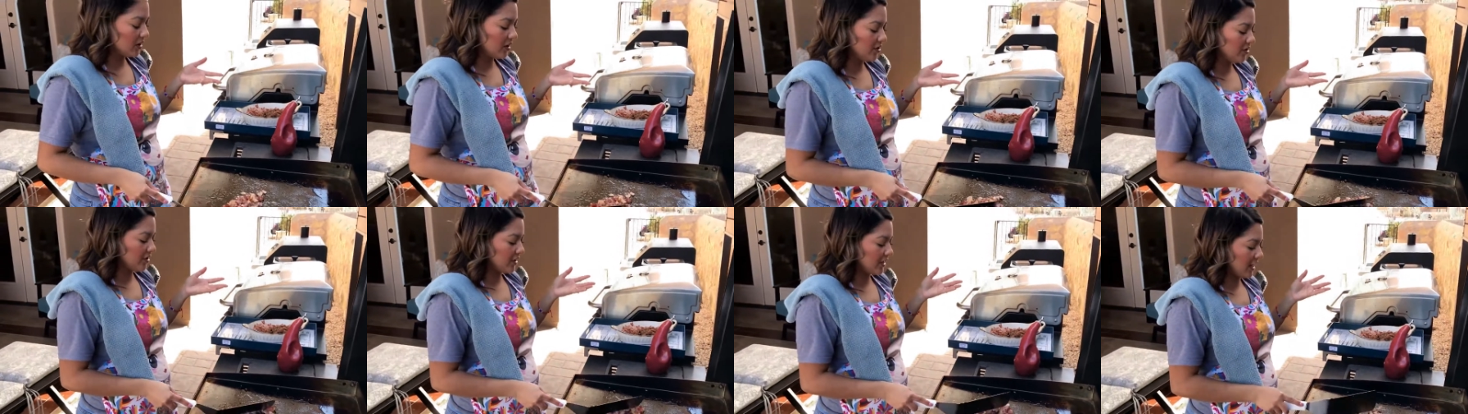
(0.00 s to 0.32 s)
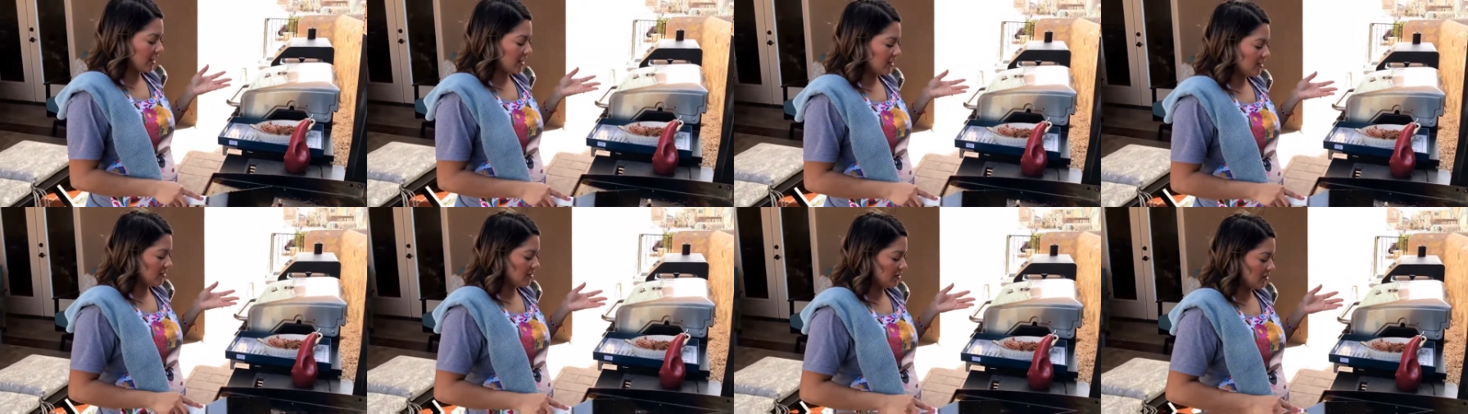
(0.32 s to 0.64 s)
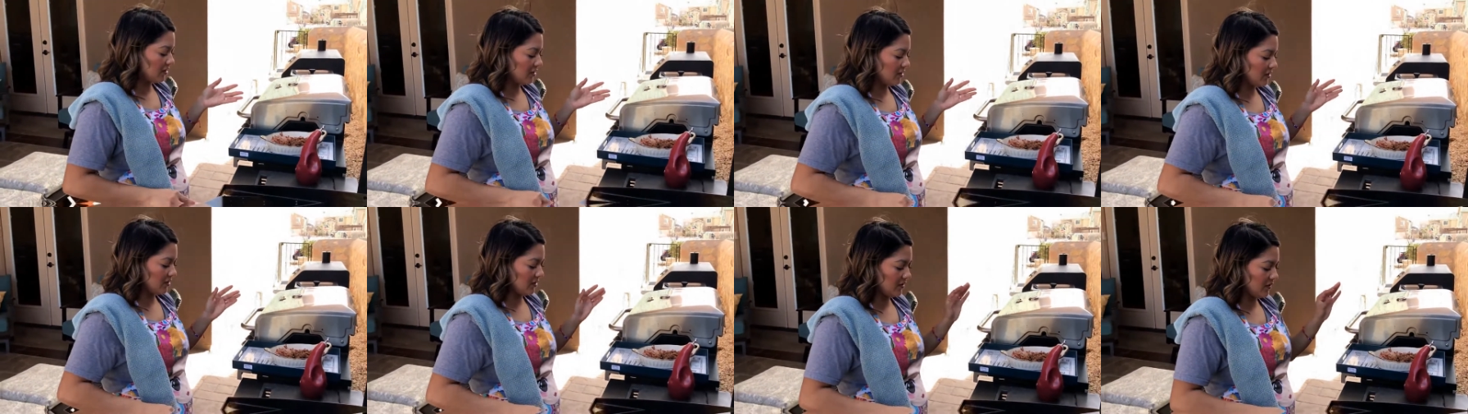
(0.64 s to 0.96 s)
are you getting
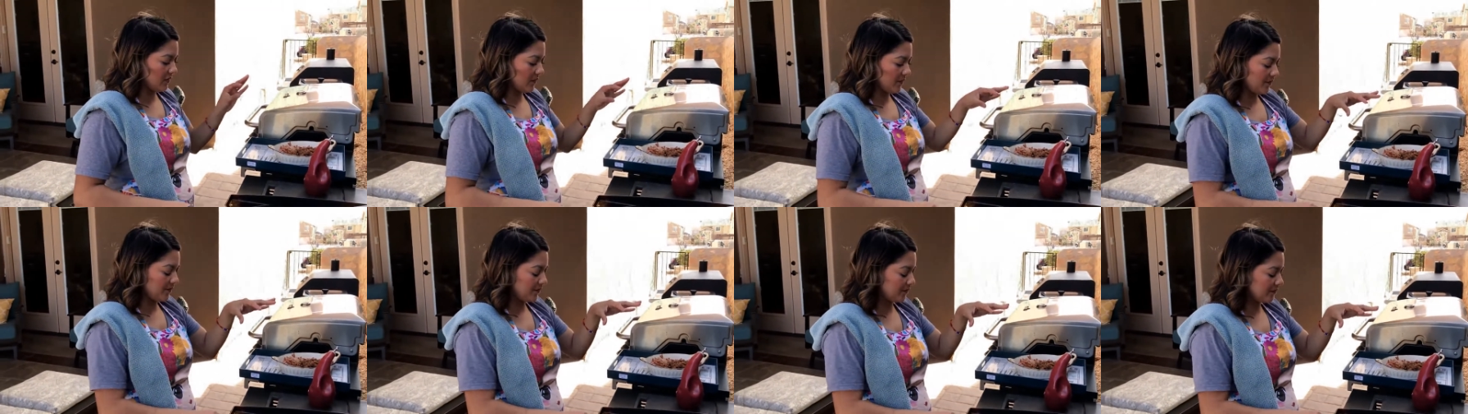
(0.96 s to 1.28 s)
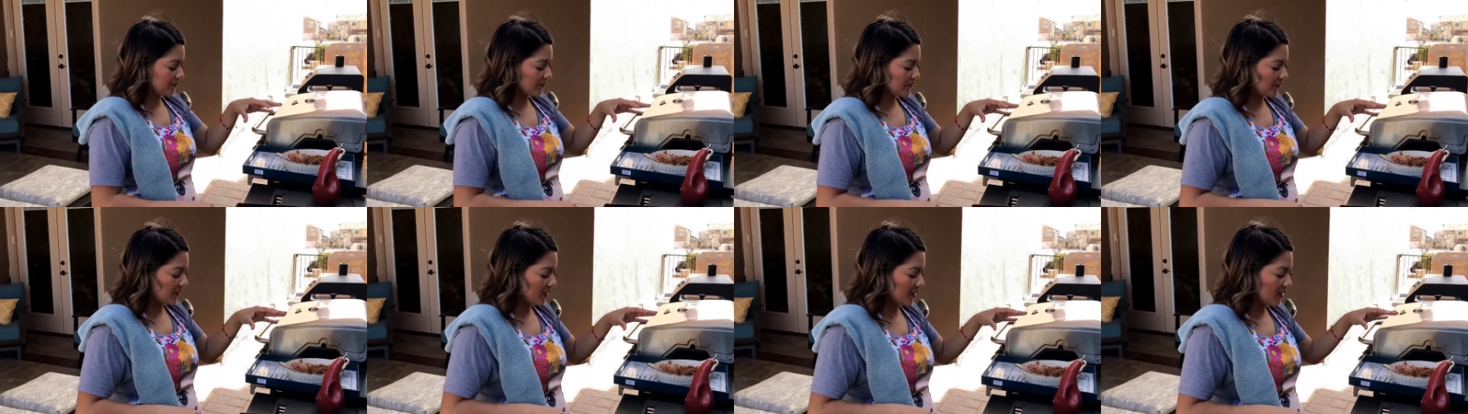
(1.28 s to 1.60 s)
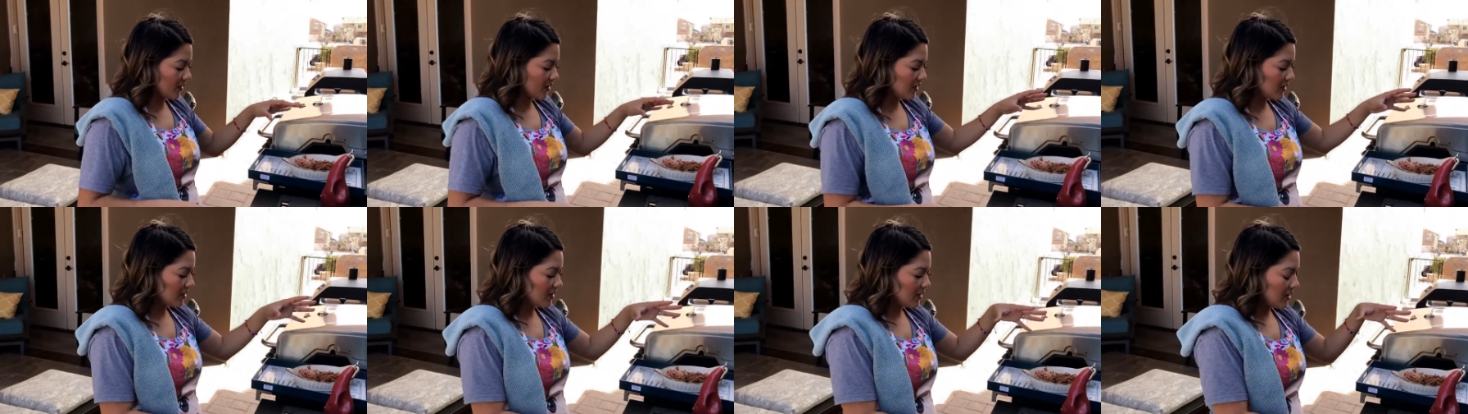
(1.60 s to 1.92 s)
the
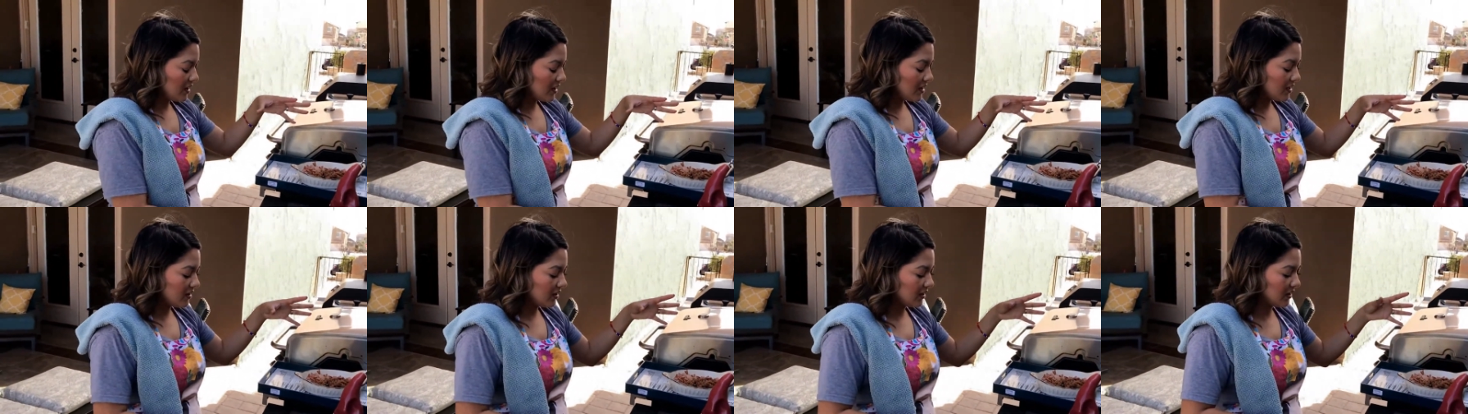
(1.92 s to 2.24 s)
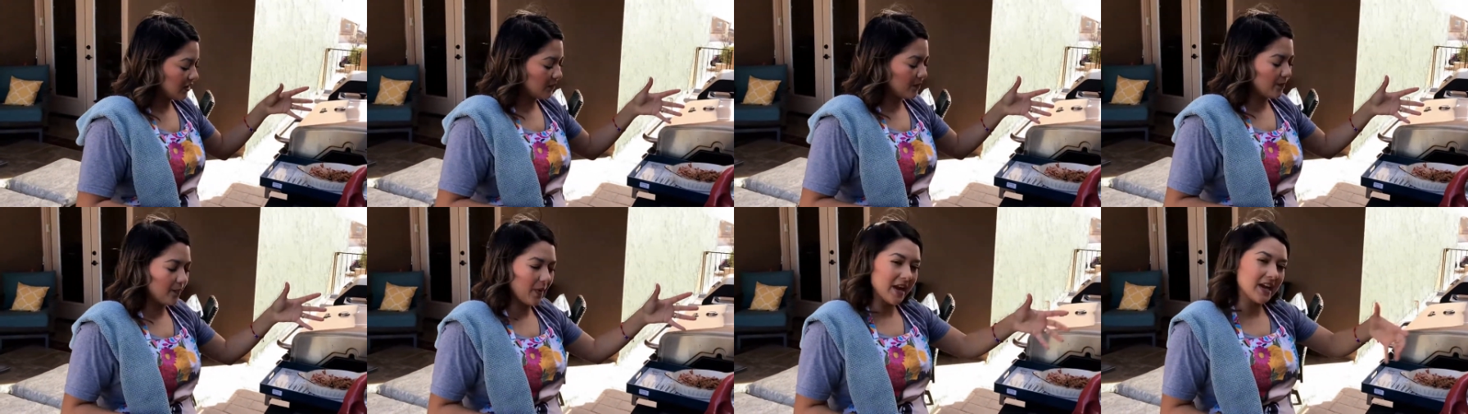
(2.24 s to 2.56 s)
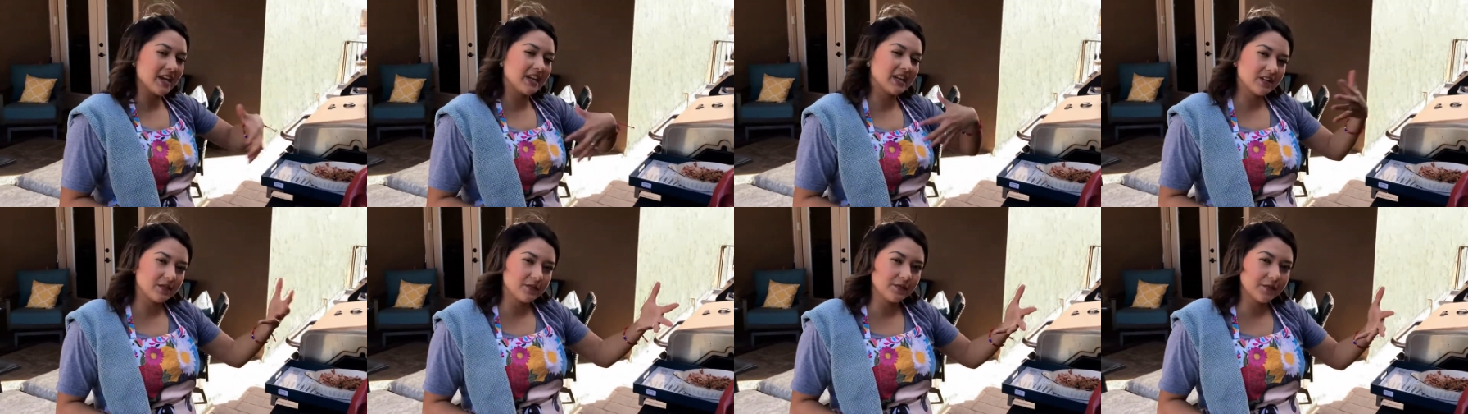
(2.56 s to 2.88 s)

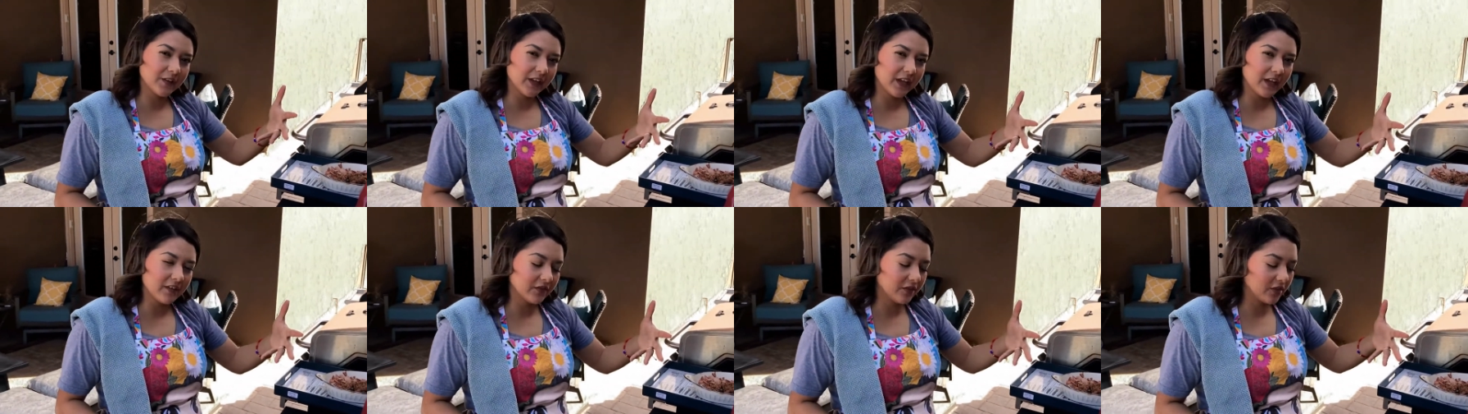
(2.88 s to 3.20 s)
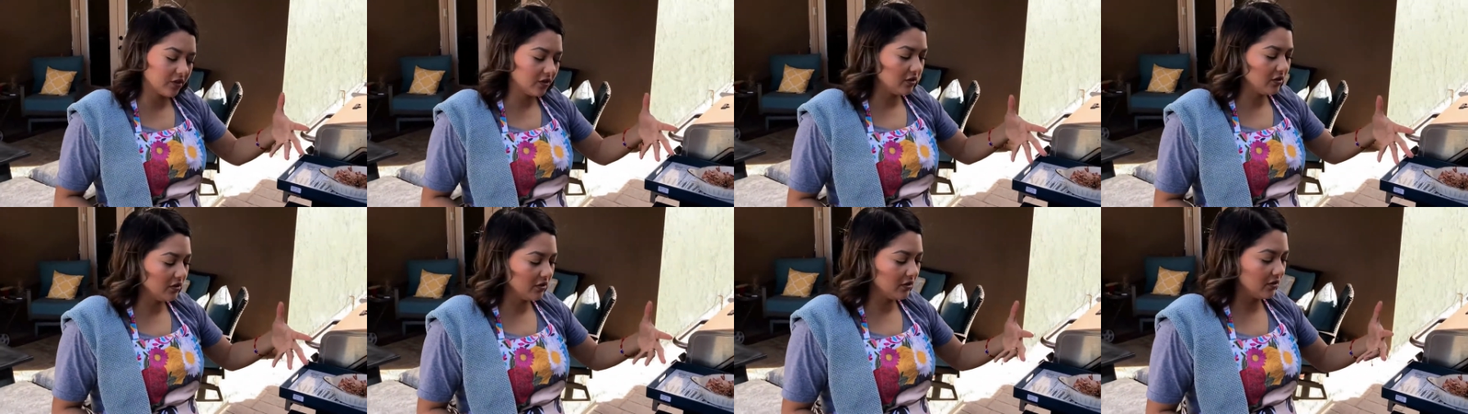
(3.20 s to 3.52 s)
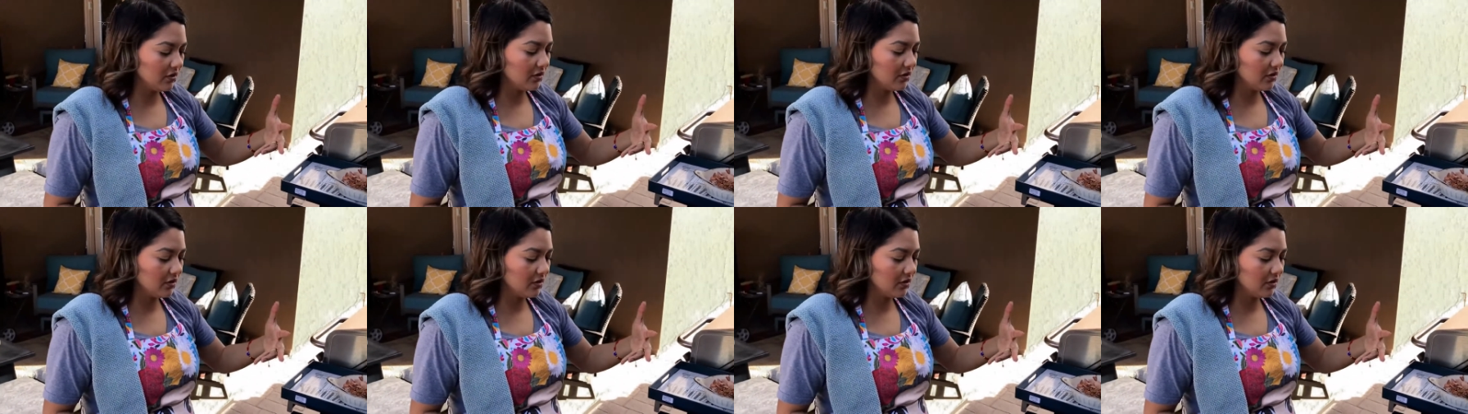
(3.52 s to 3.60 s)
bacon flavor,